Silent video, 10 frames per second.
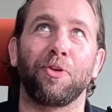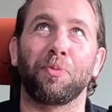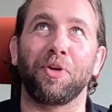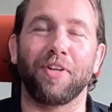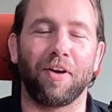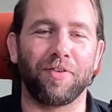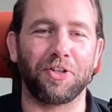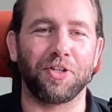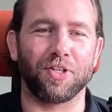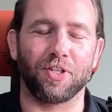pretty tough not
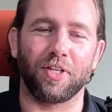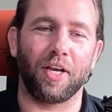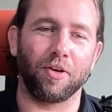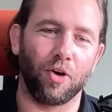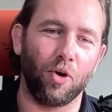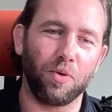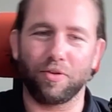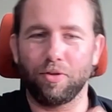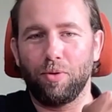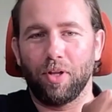to just say, go with
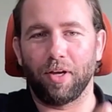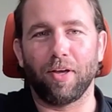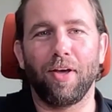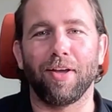Solink,